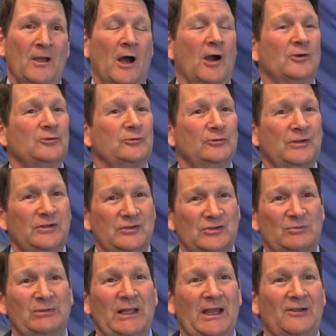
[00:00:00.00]
our
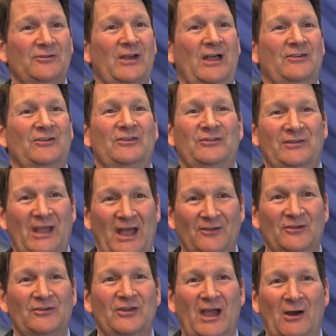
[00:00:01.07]
strategic plans as
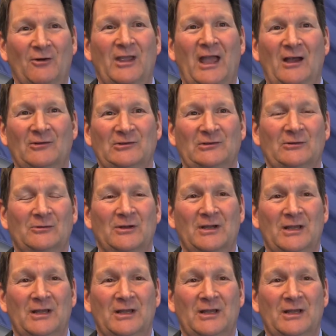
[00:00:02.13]
a town councilor